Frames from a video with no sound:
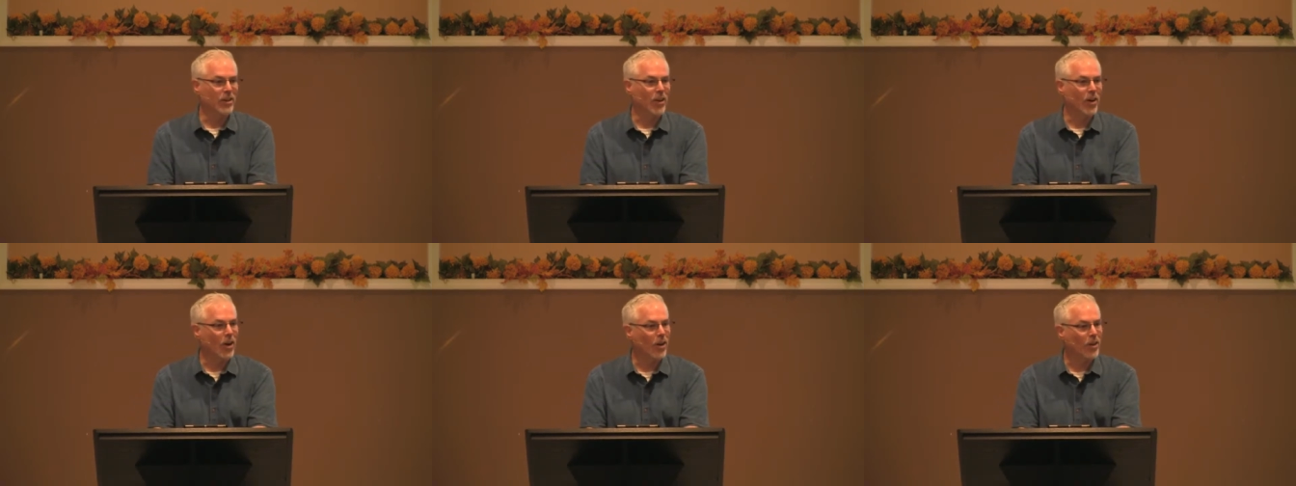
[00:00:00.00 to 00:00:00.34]

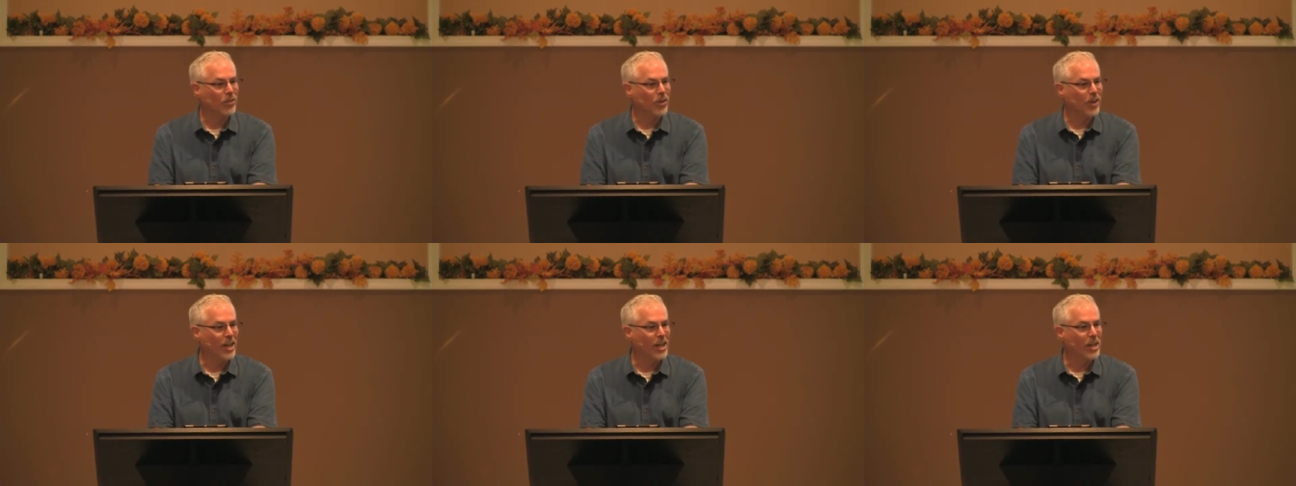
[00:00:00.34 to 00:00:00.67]

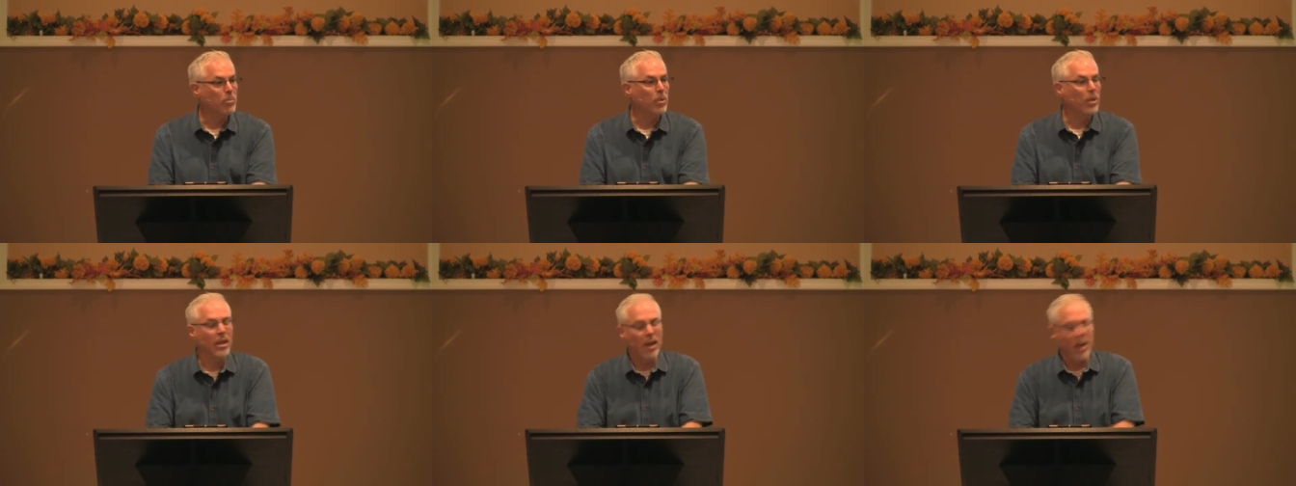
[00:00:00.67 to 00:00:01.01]
already
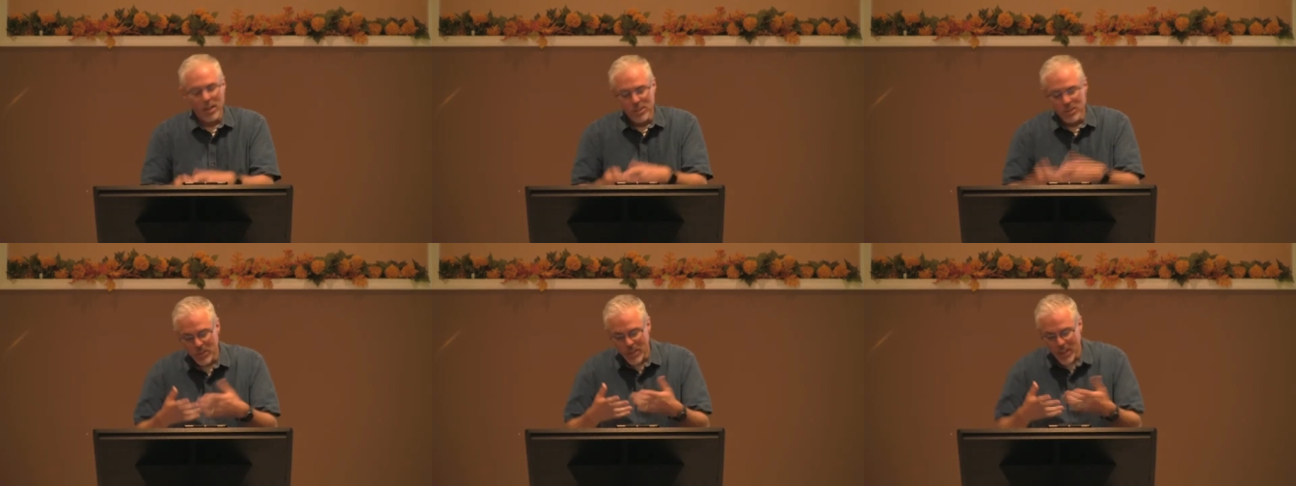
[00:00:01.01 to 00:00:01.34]

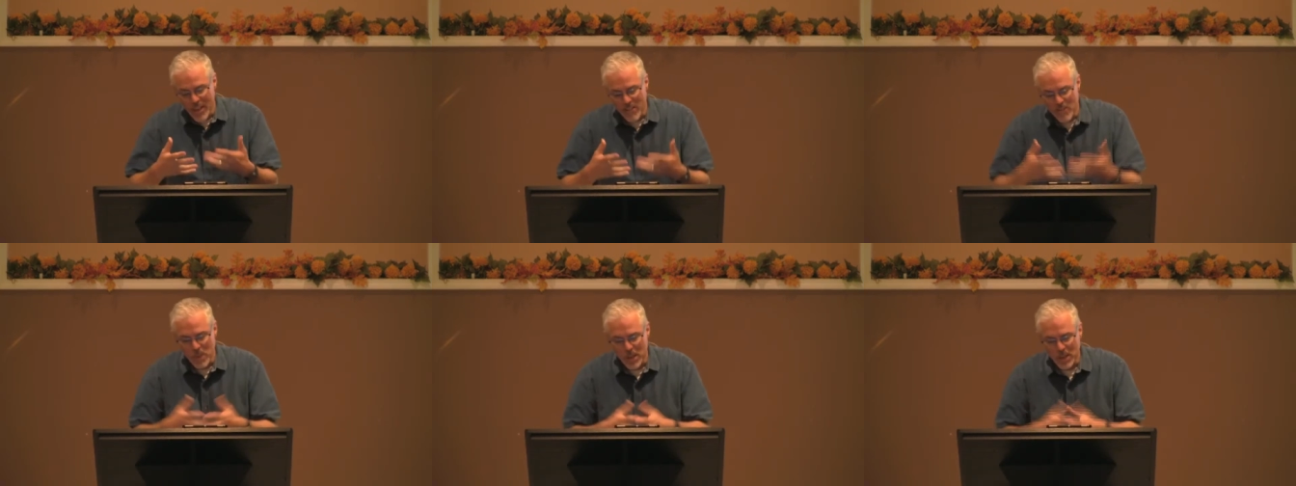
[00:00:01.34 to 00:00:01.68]
because
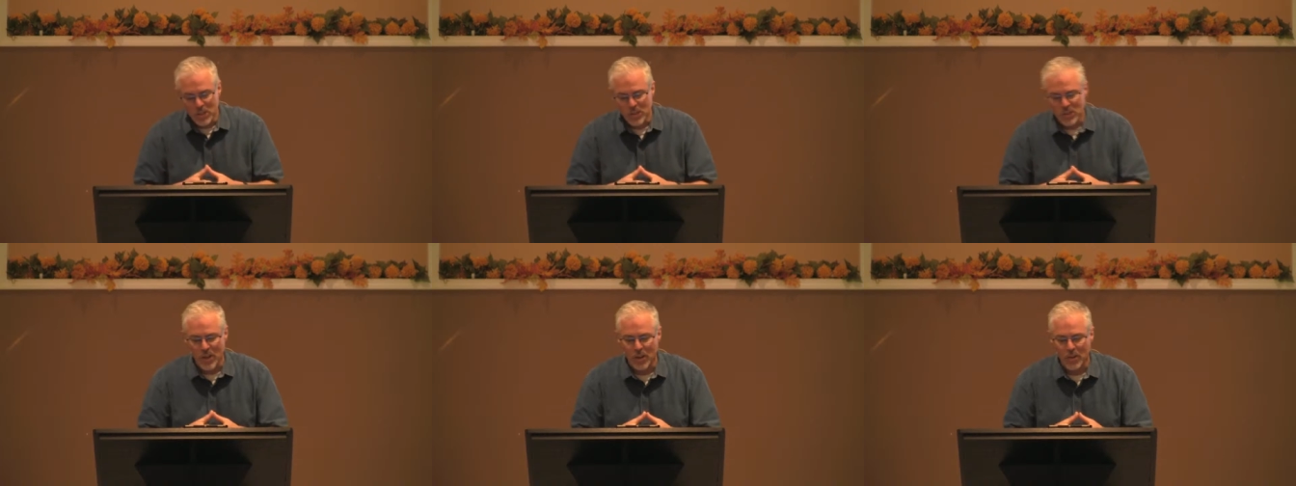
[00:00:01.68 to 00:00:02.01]
they've
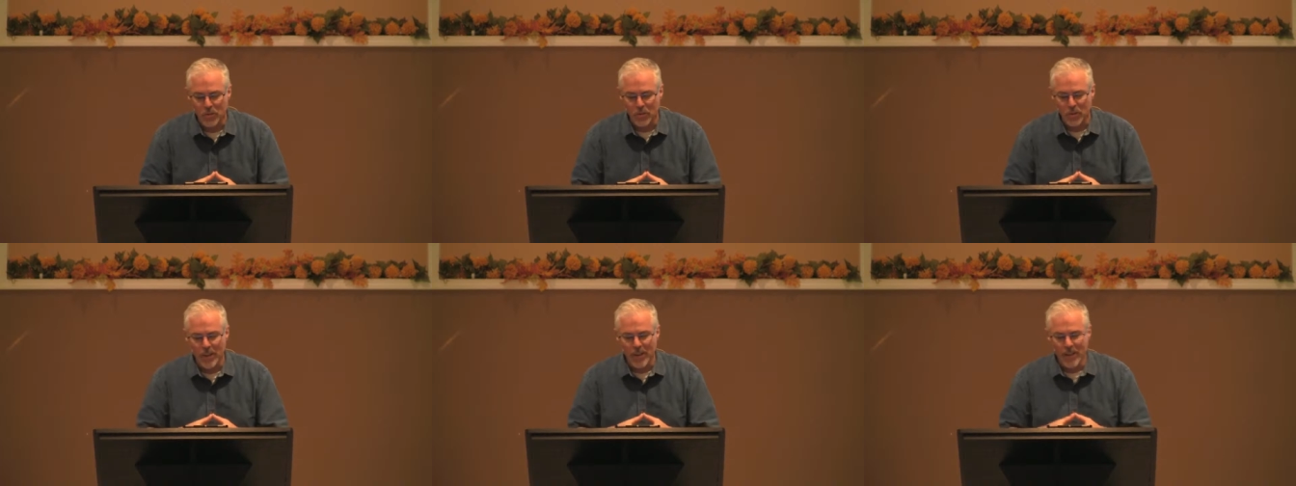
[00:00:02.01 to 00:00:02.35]
been
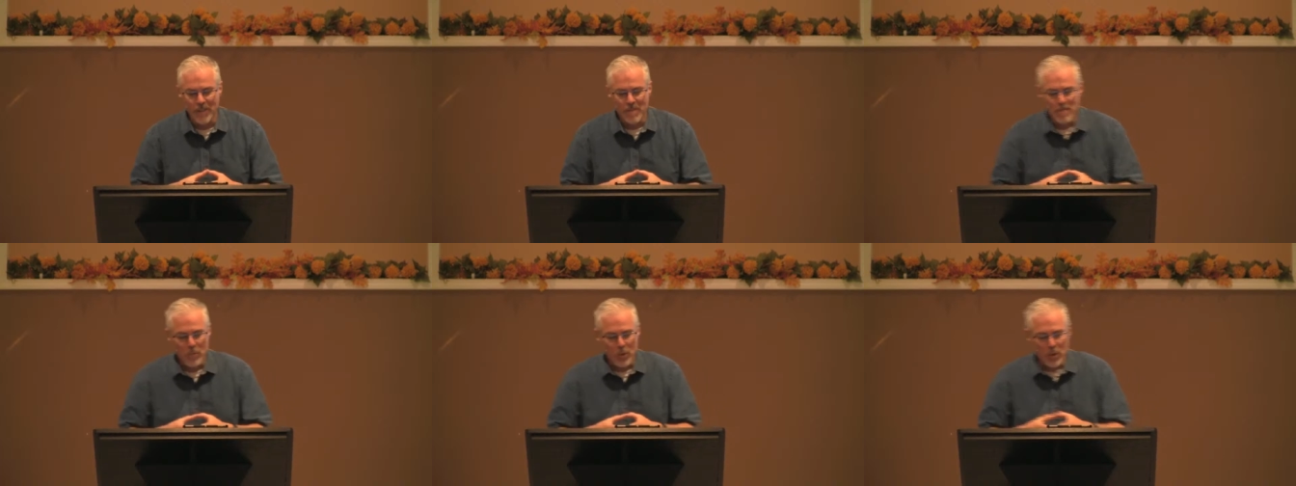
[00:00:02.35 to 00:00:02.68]
suffering,